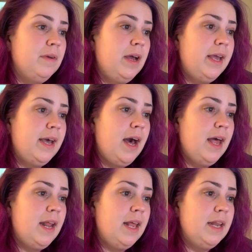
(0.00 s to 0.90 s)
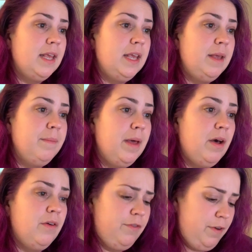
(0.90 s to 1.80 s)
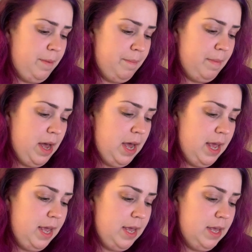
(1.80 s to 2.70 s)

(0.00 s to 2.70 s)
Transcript: I got an email from my